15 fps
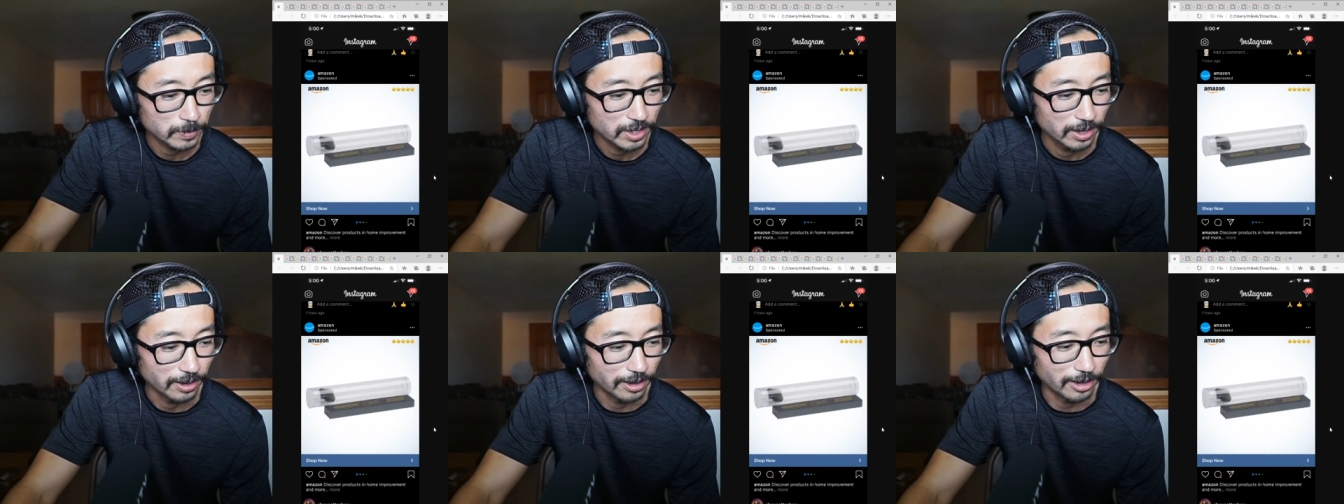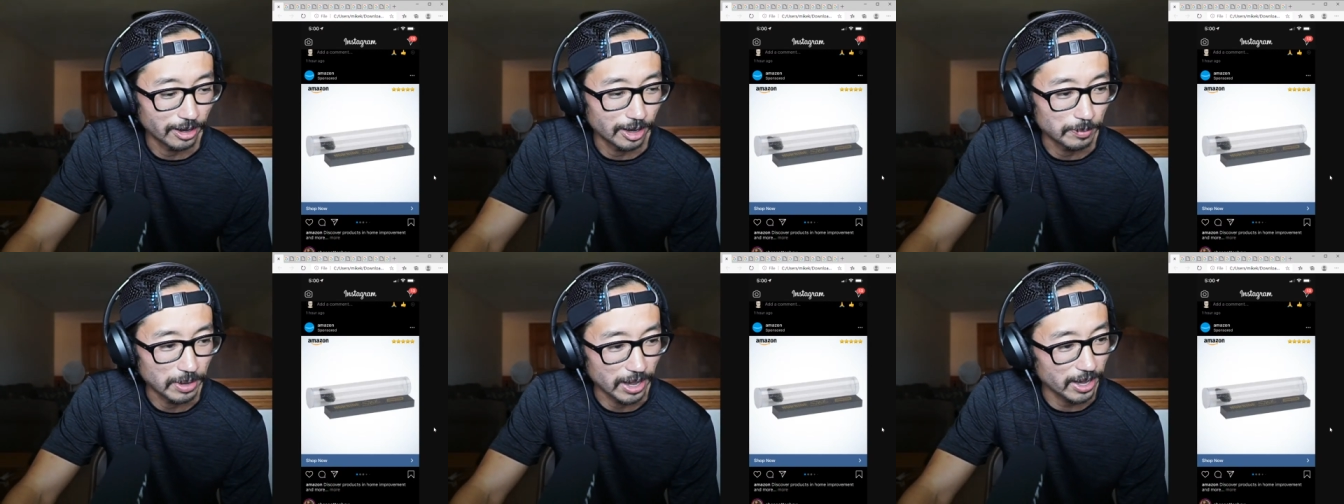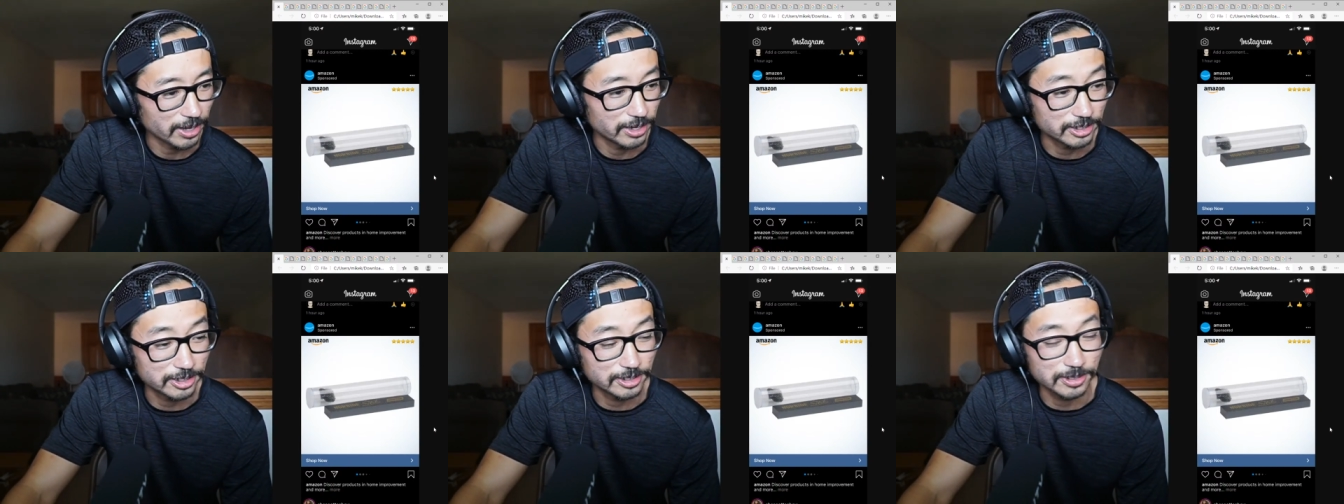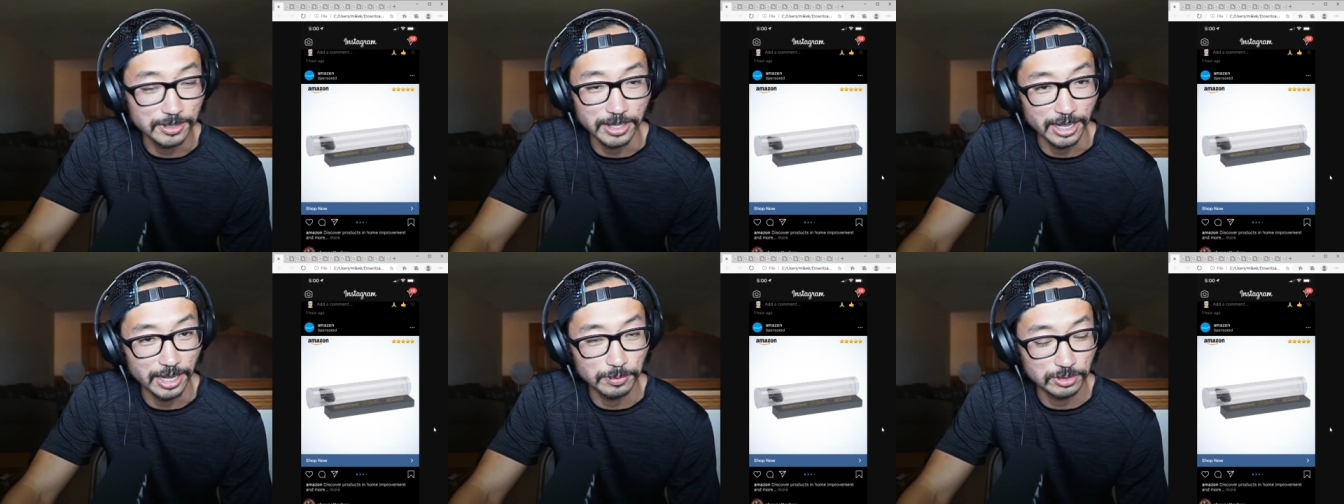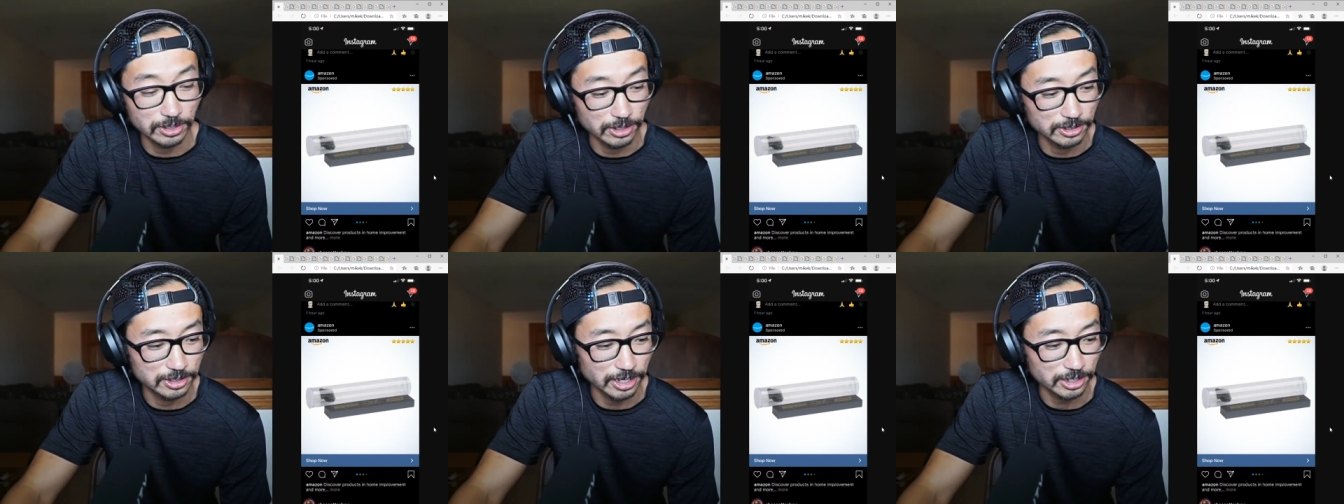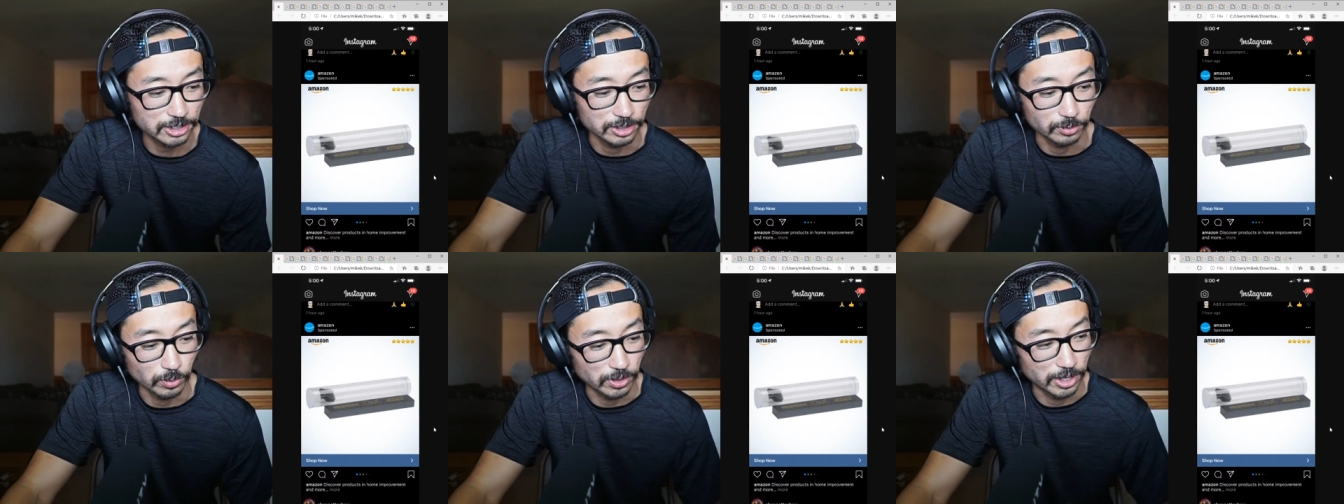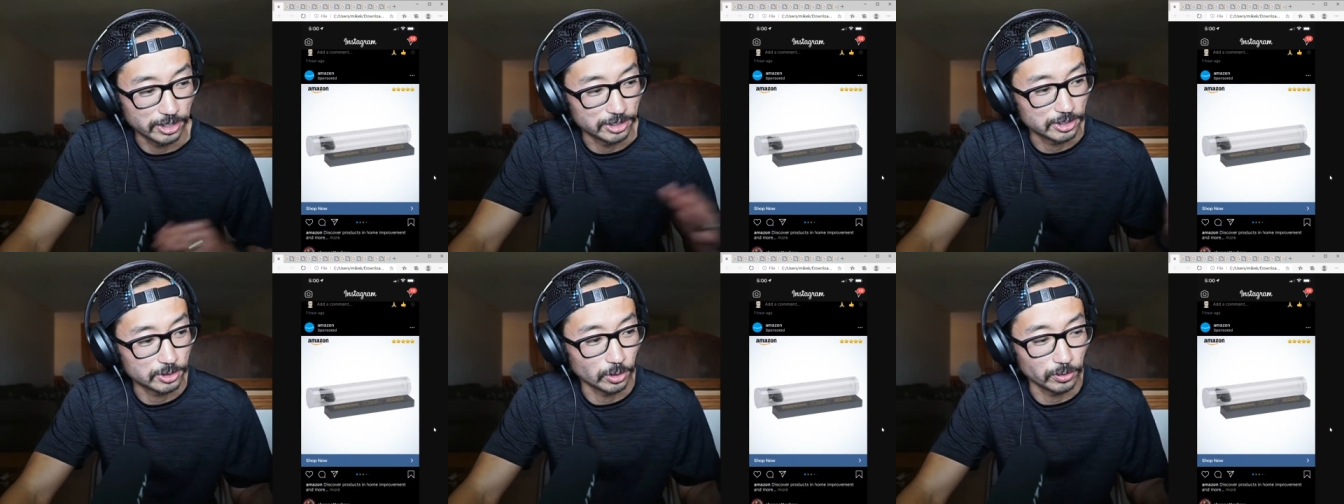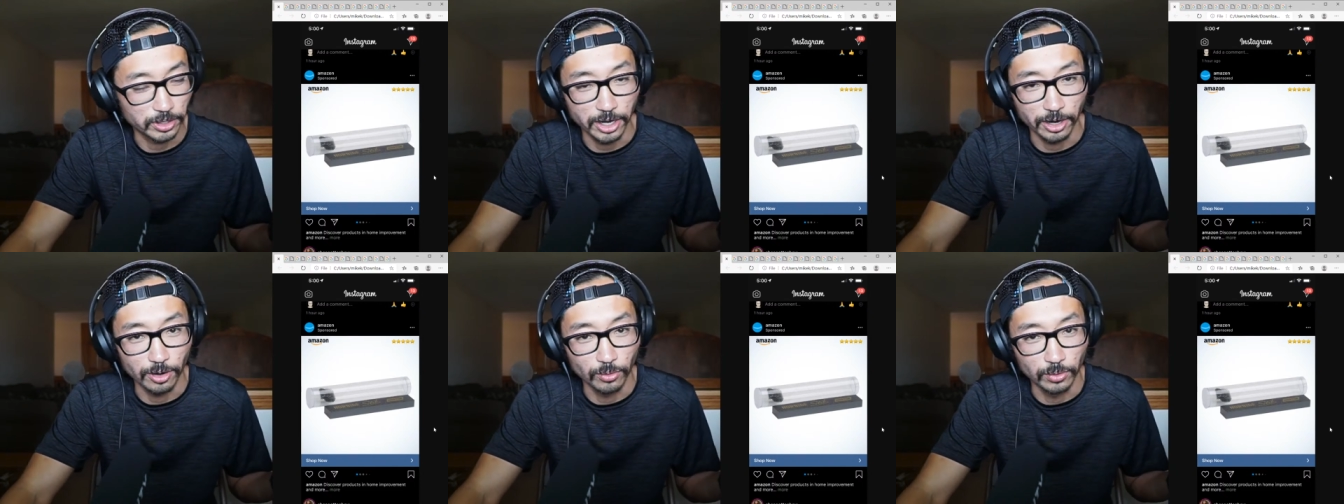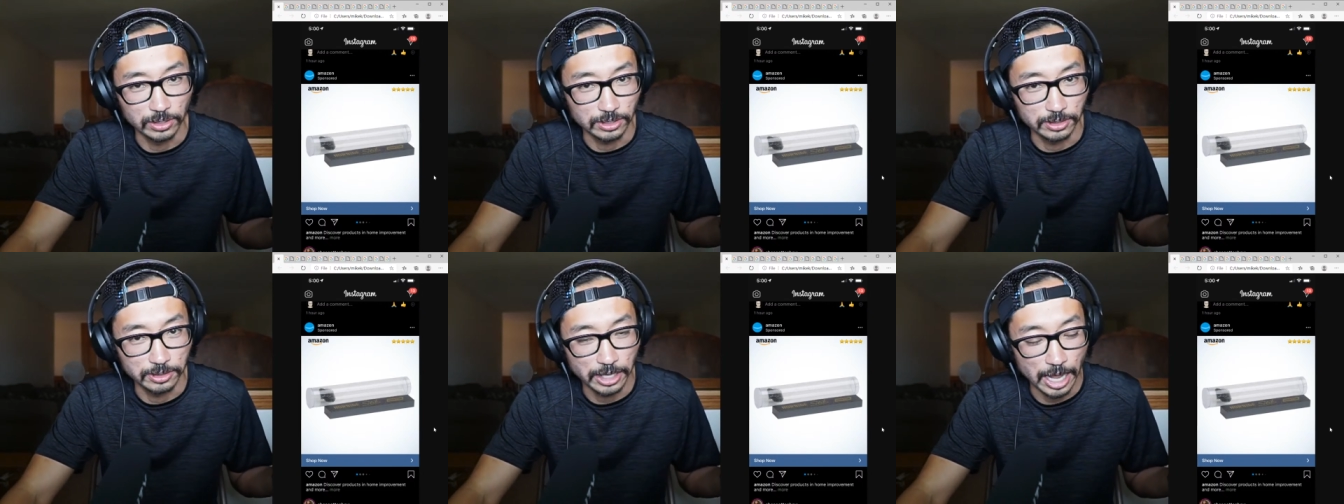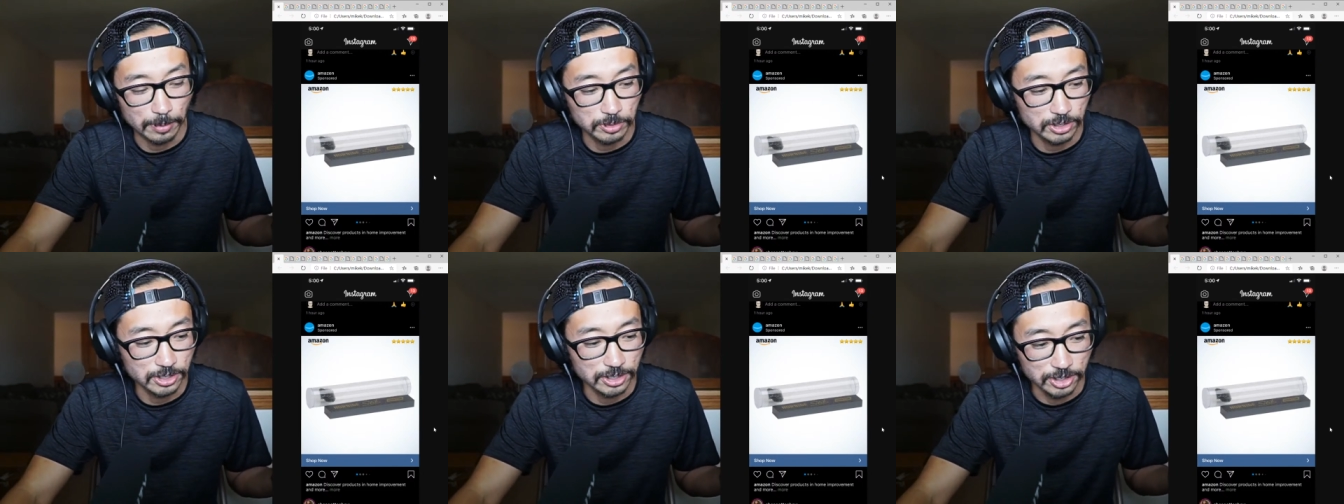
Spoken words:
And this is in the Amazon section where they just don't care what the caption is.